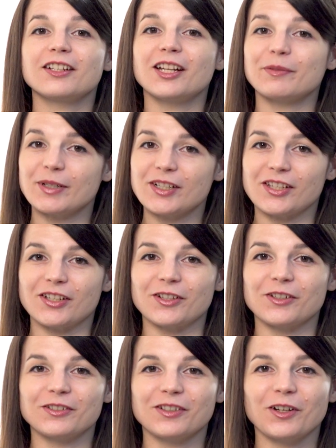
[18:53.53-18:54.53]
Number
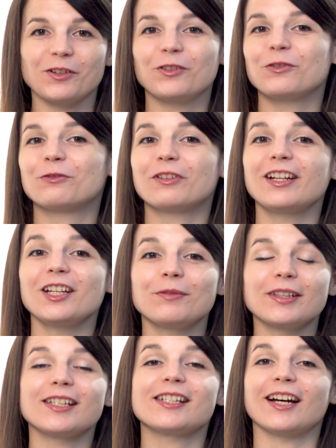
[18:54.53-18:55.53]
2, read
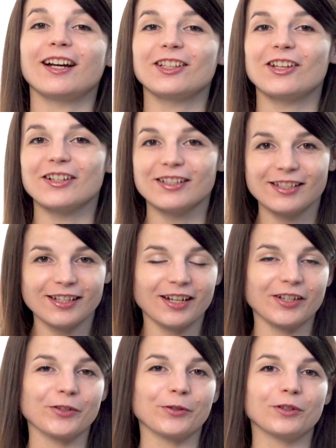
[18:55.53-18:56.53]
with the dialogue
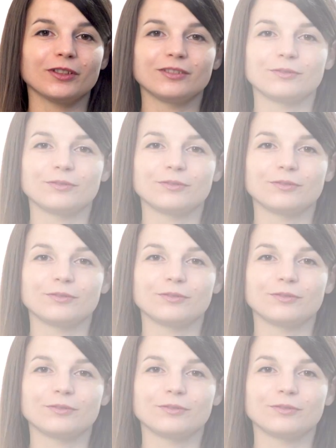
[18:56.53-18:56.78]
study tool.